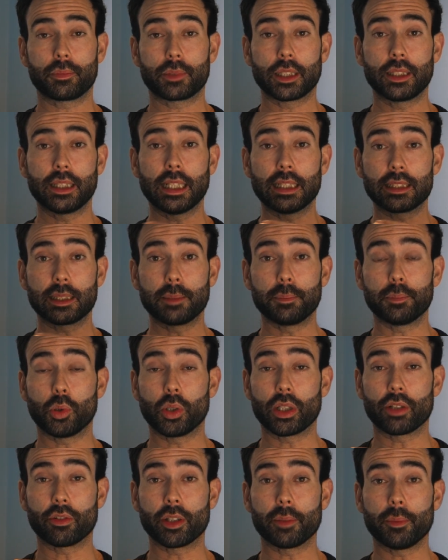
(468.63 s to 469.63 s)
condensing
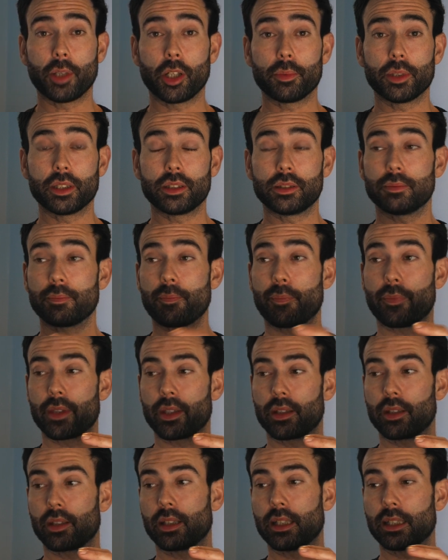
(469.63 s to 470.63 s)
boiler at the moment,
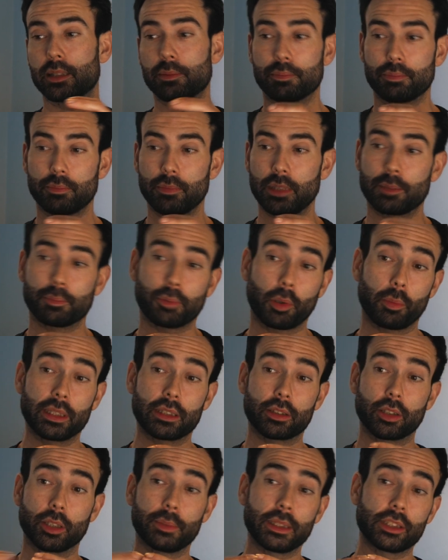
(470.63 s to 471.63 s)
it's
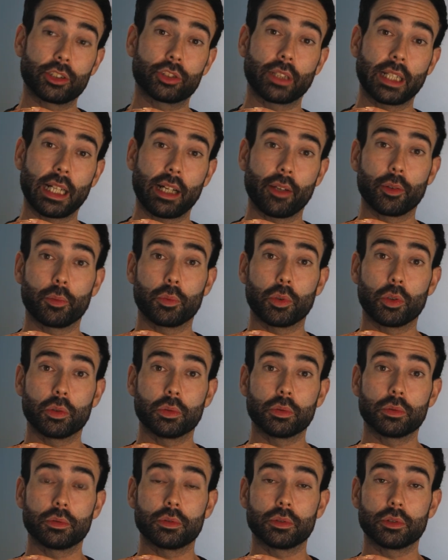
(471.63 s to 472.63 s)
probably going to be straight out the
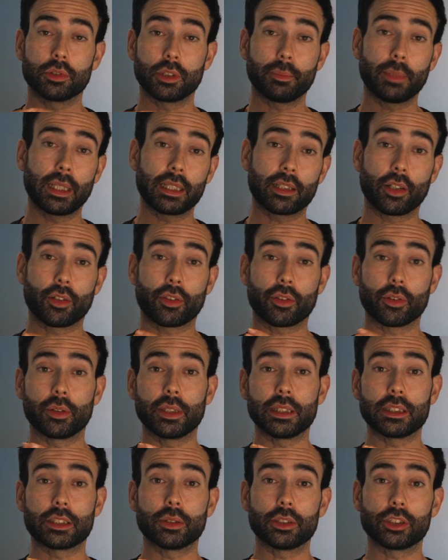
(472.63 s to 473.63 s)
wall, or it may go
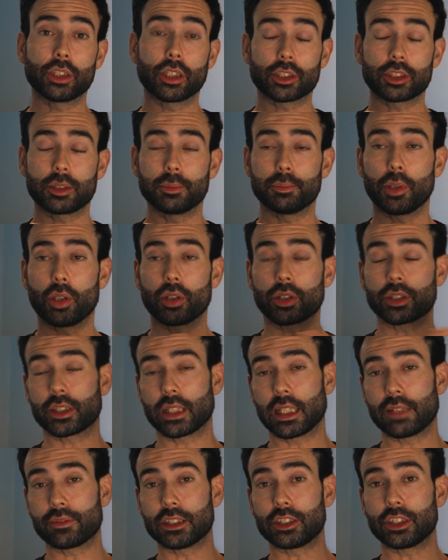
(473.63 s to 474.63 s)
through into a junction box.
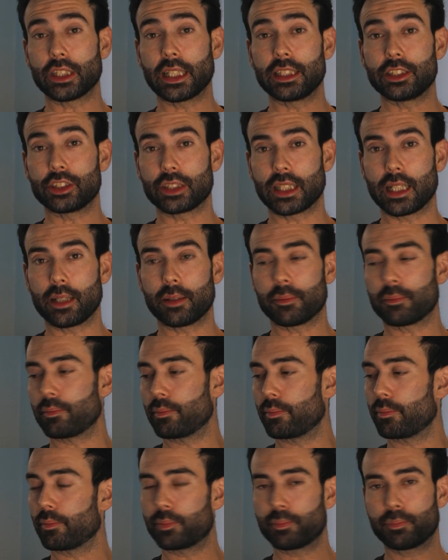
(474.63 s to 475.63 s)
You're going to have to change that,
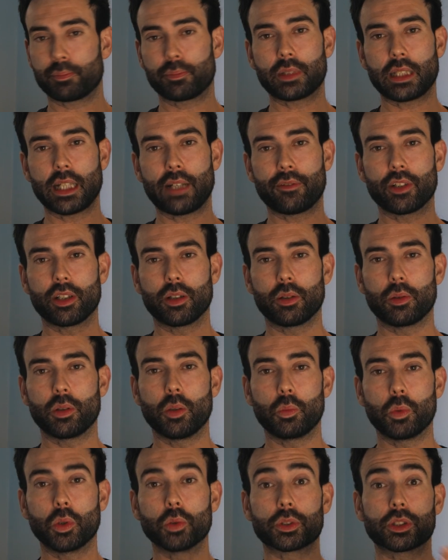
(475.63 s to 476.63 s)
have
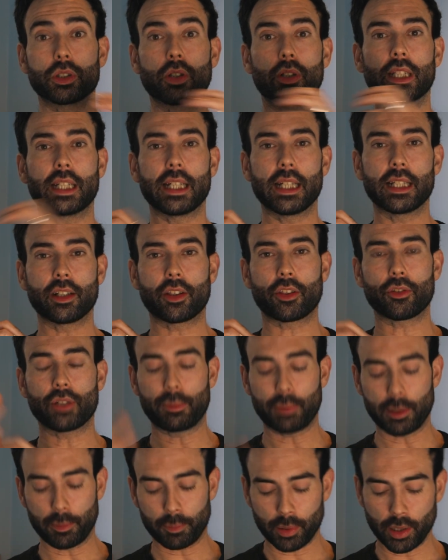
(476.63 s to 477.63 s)
a wall socket and a
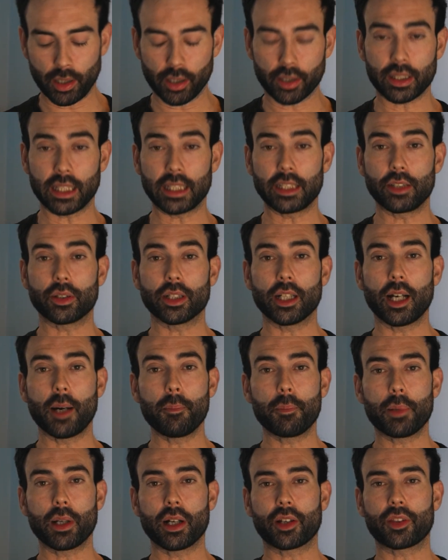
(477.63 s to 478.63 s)
3-pin plug. Then you can
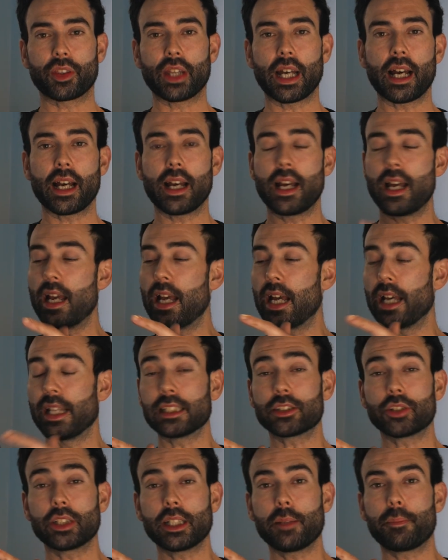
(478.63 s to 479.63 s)
unplug that, and
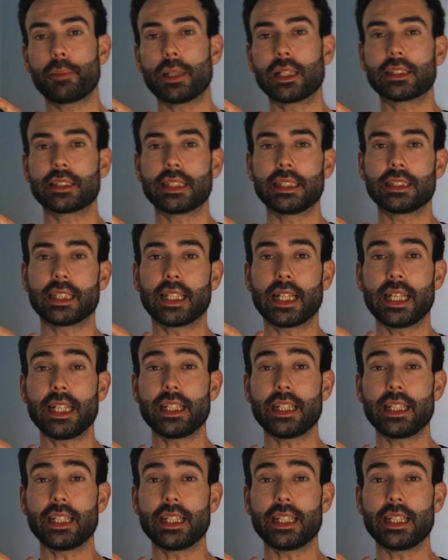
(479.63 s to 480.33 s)
that's going to give you the ability to